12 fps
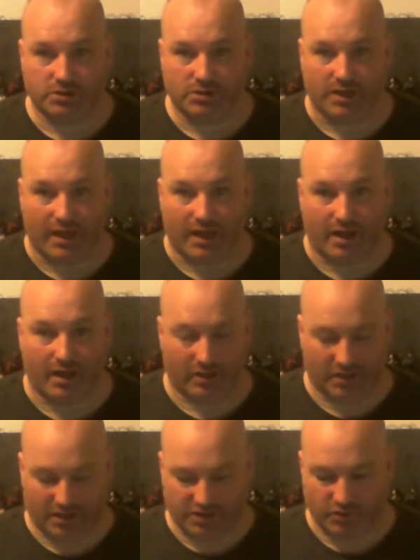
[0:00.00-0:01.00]

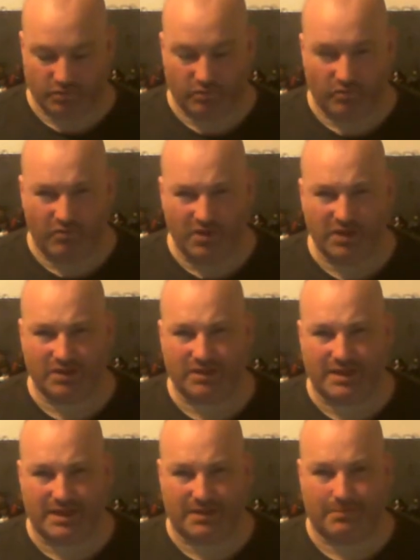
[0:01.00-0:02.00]
unless you're really
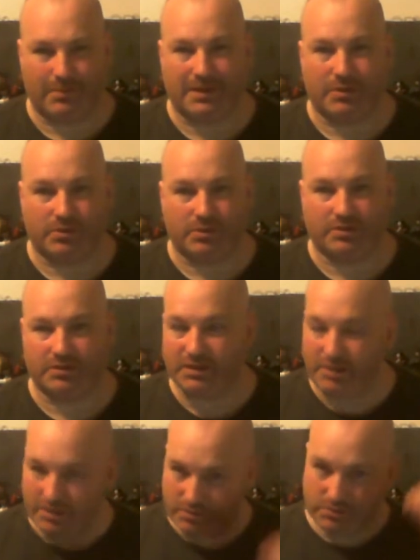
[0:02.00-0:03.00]
nitpicky with your
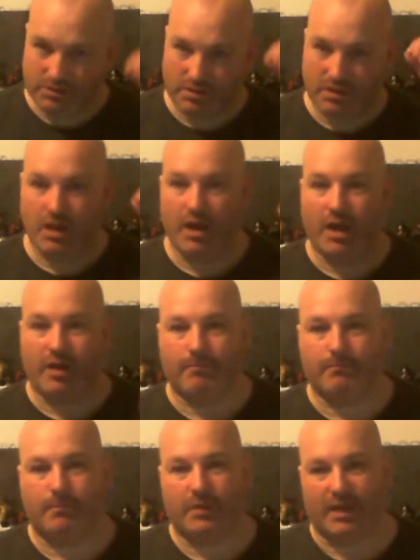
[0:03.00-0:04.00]
details,
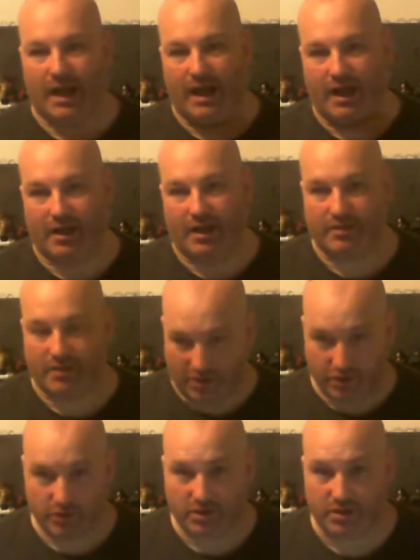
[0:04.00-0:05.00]
and they're a
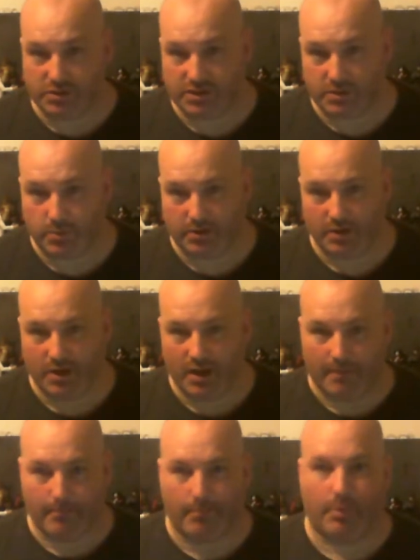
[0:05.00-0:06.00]
good deal cheaper.
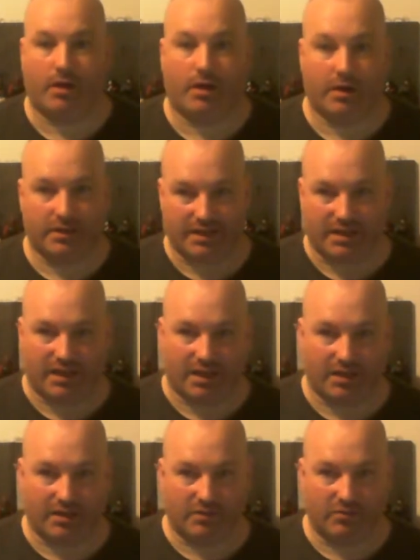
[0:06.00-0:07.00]
but
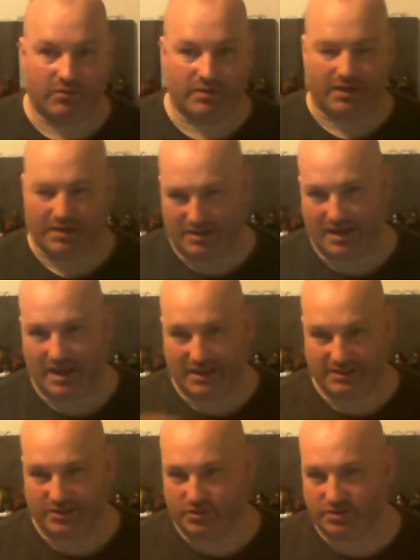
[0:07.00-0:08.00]
if, as
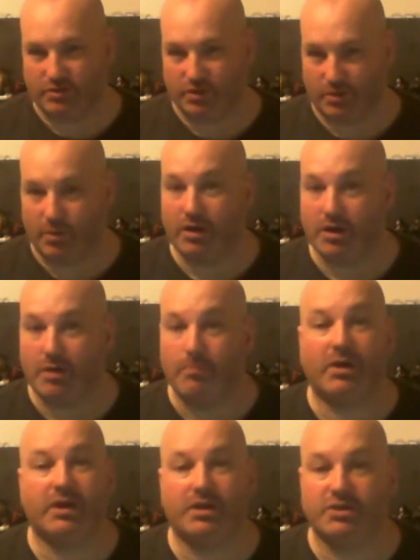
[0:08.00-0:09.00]
I used the term earlier,
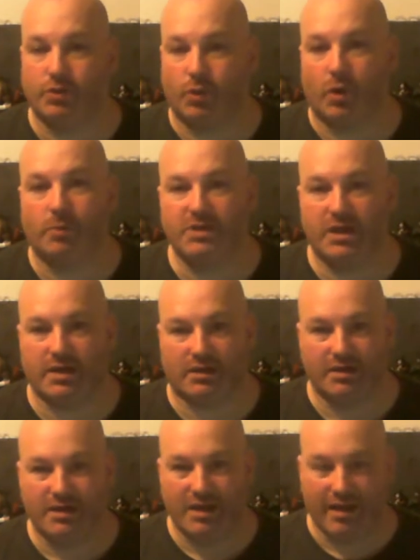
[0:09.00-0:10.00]
money is no object,
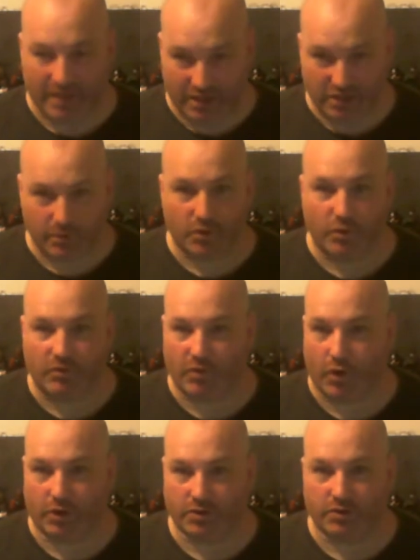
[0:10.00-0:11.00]
then you would go for
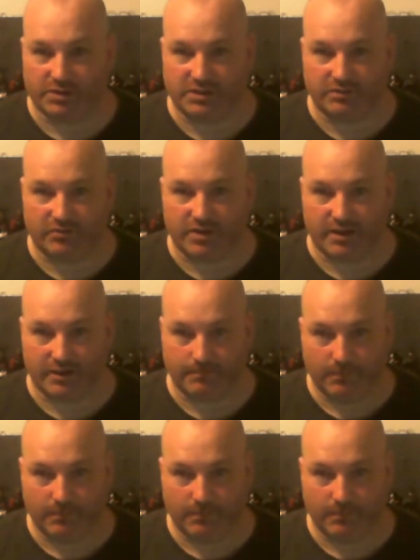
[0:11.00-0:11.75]
Hot Toys every time,